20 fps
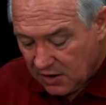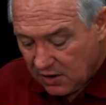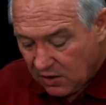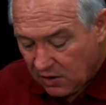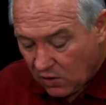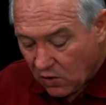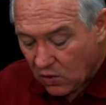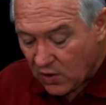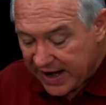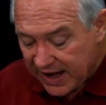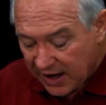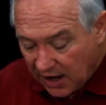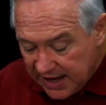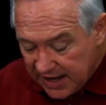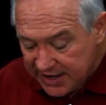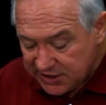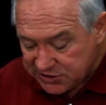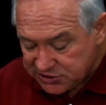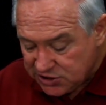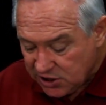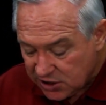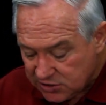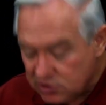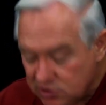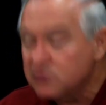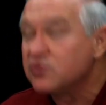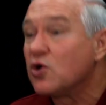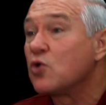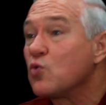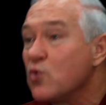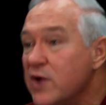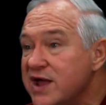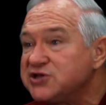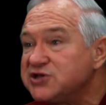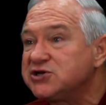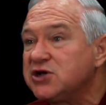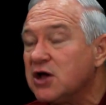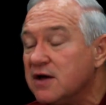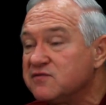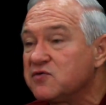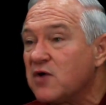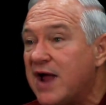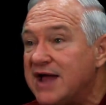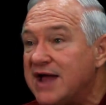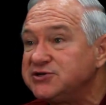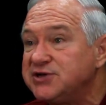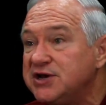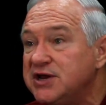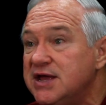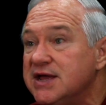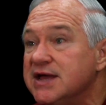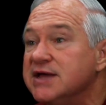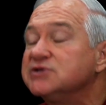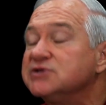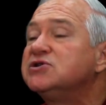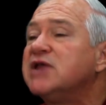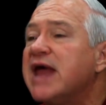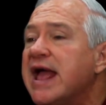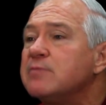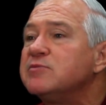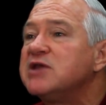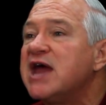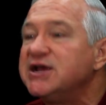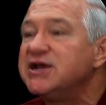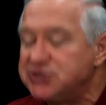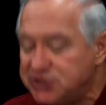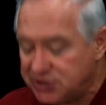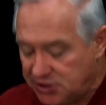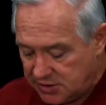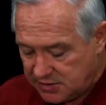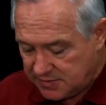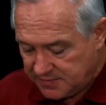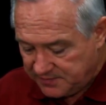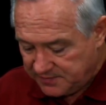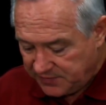or at least to the risk of tragedy, is damnation.